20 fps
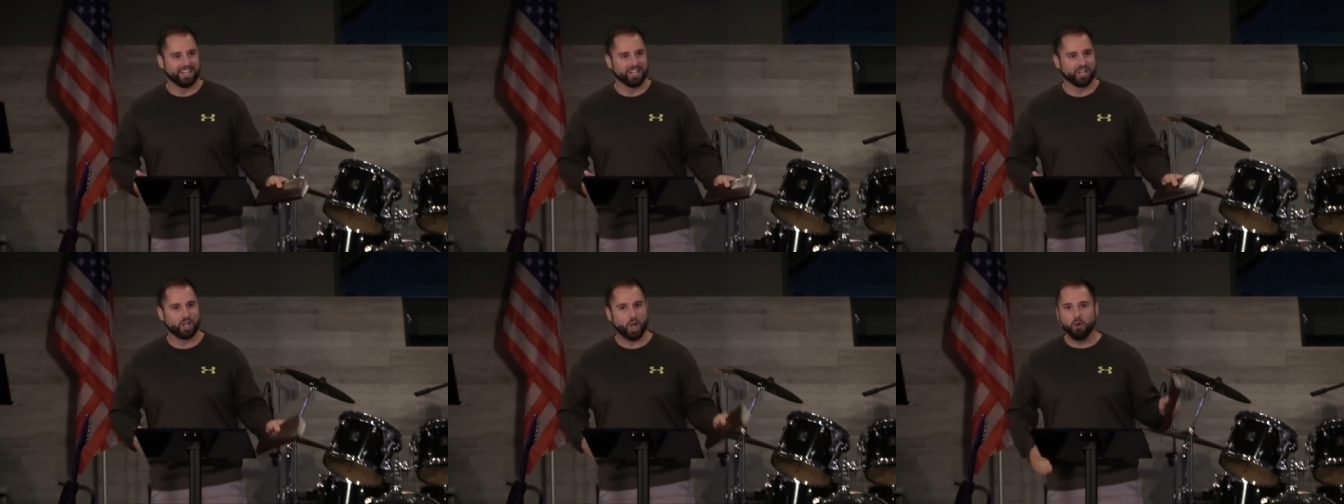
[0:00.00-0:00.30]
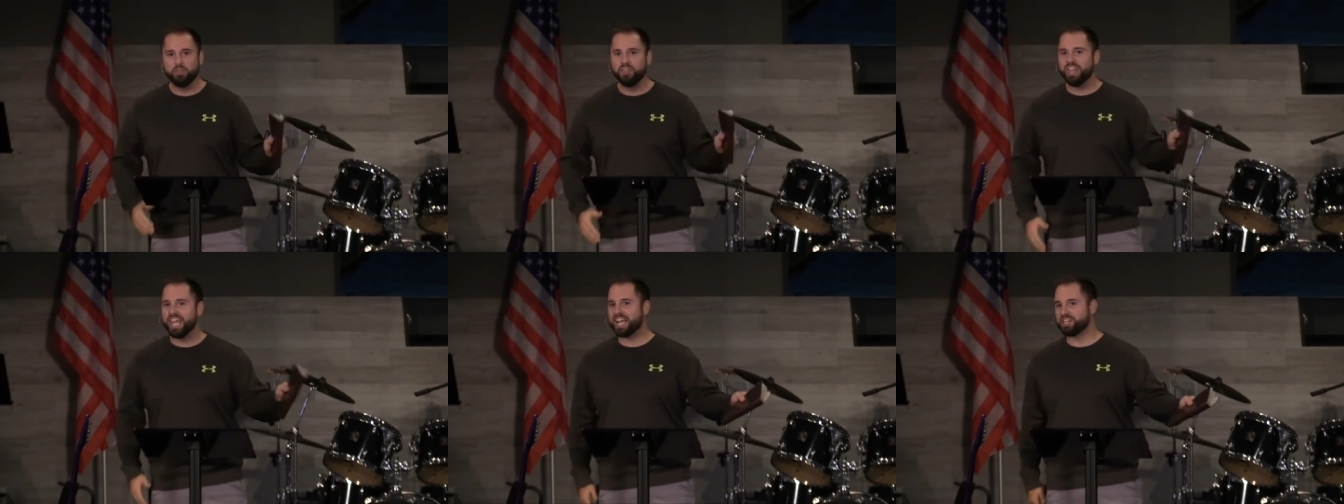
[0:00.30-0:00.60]

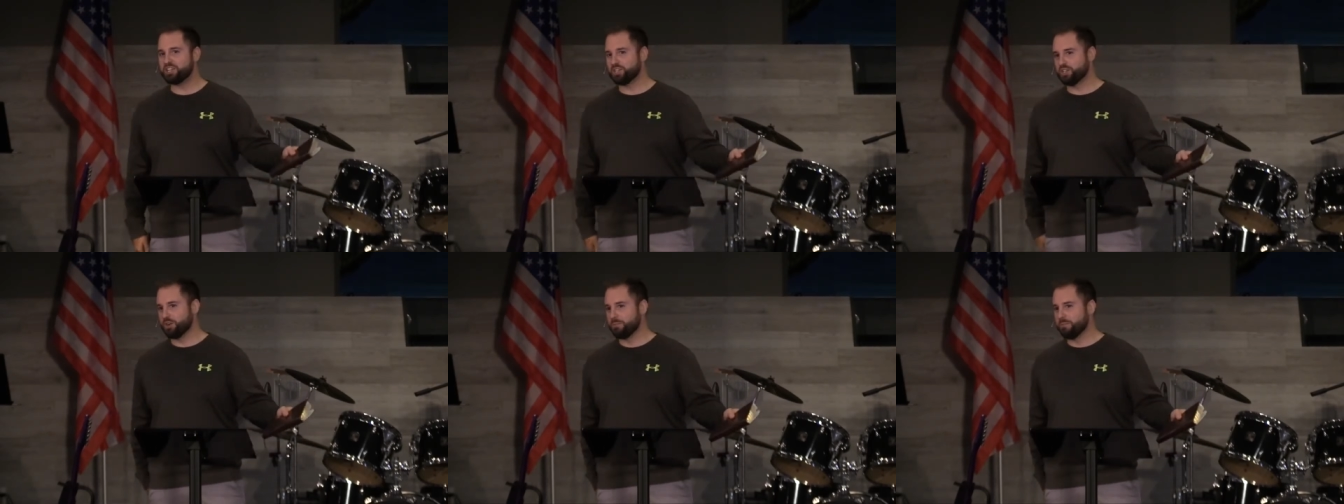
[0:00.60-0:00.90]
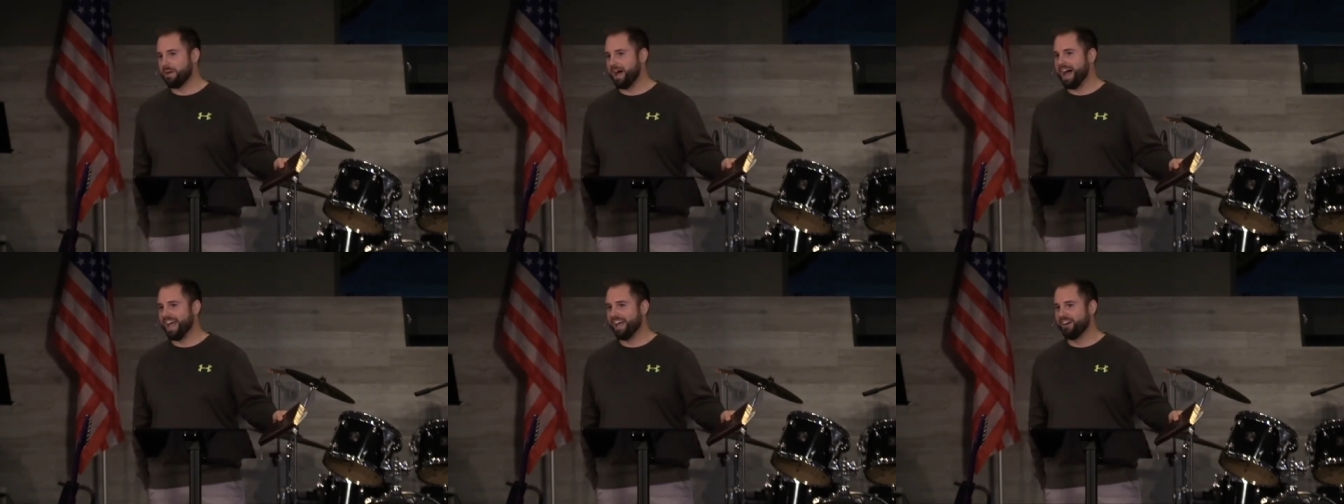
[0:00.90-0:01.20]
Go the extra
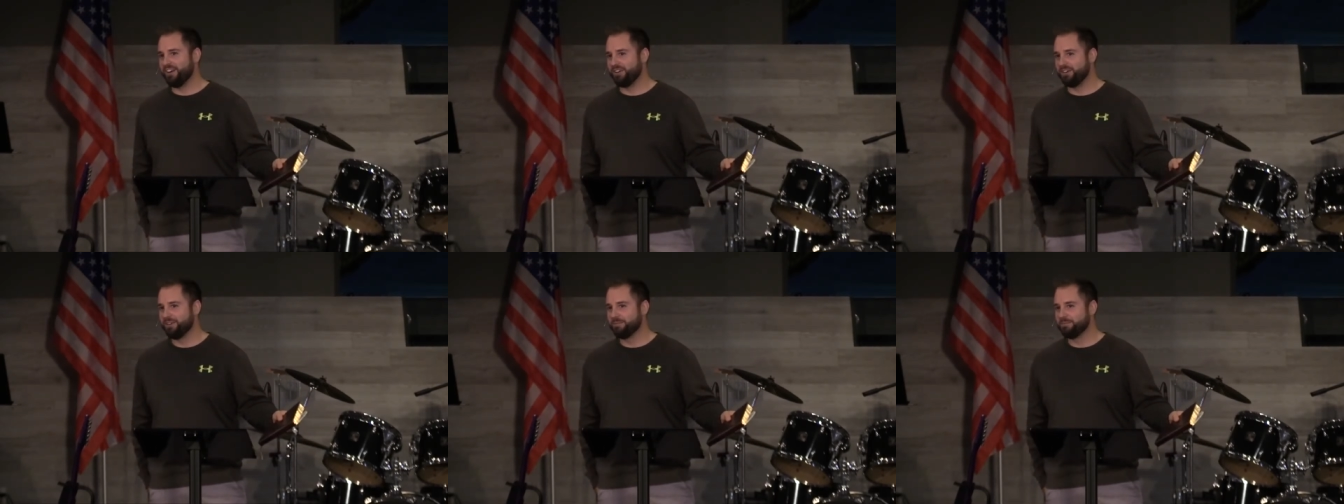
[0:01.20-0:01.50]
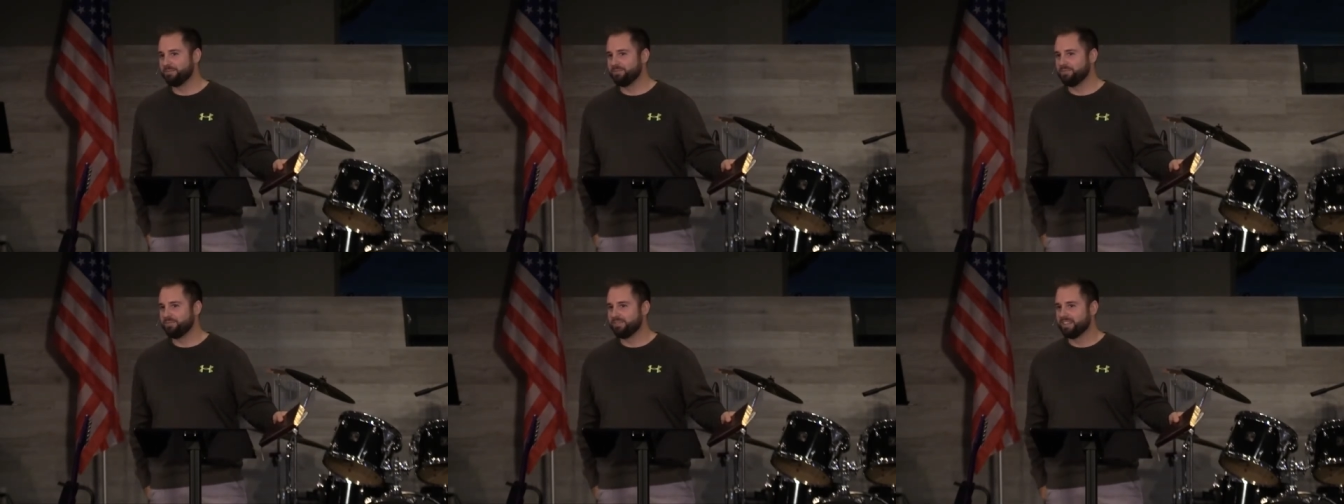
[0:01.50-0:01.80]
mile.
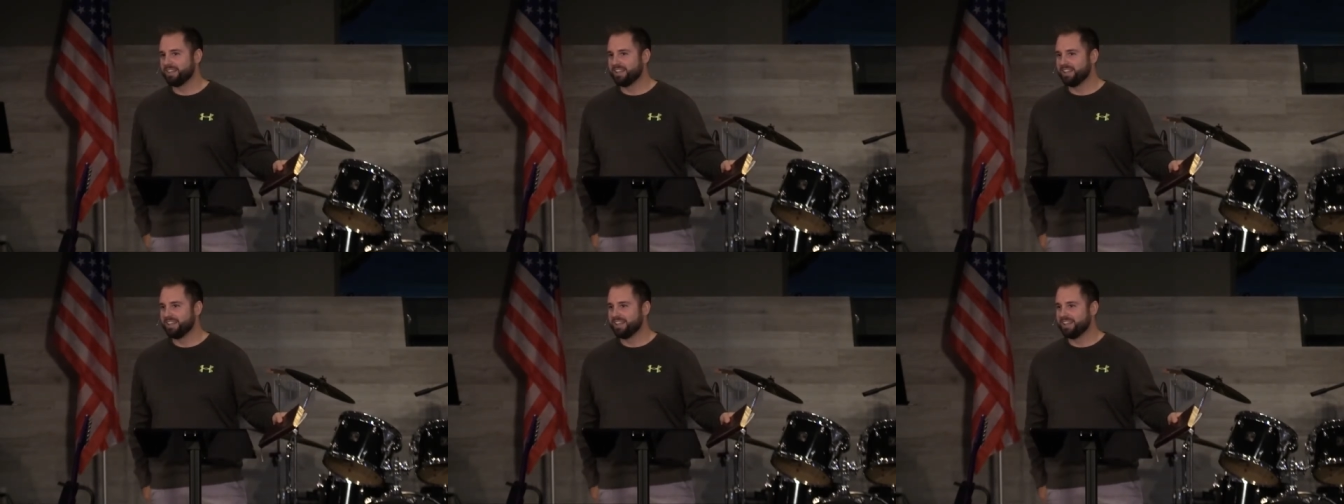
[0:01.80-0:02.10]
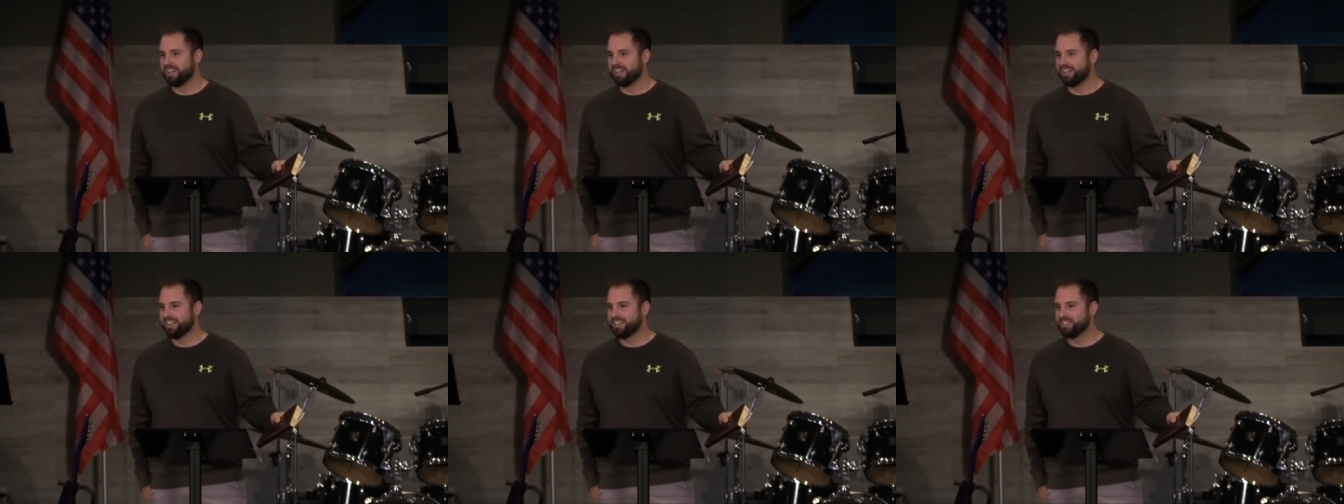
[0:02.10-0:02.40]

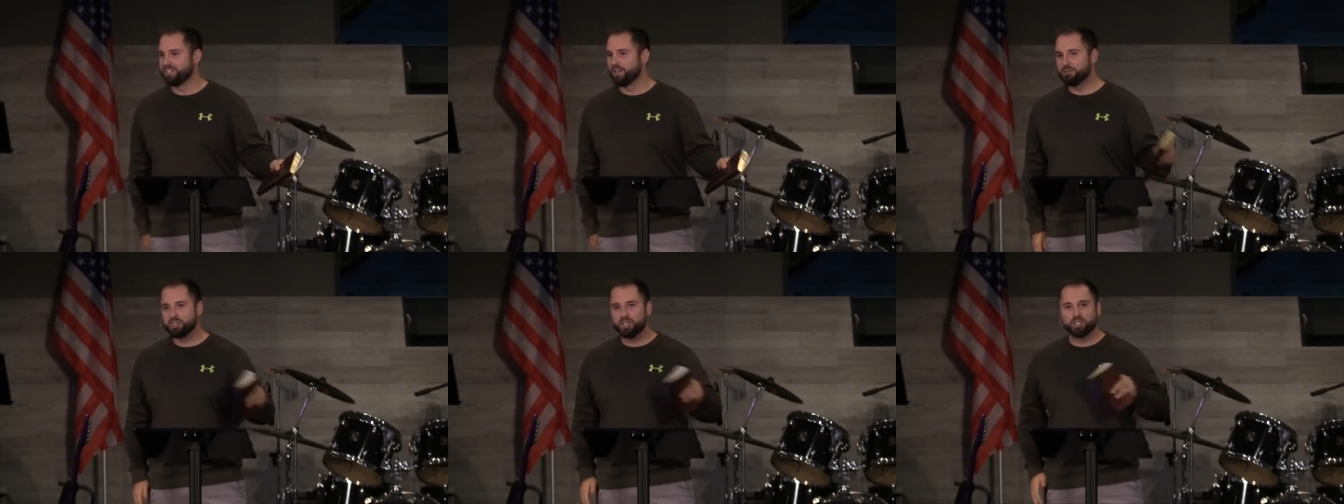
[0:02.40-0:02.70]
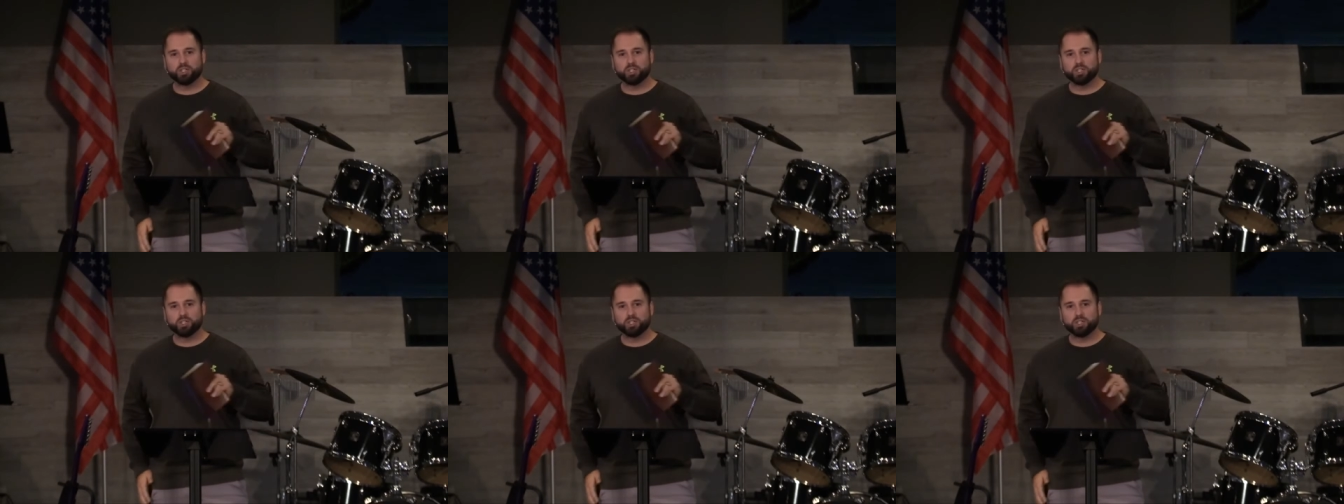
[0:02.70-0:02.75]
Don't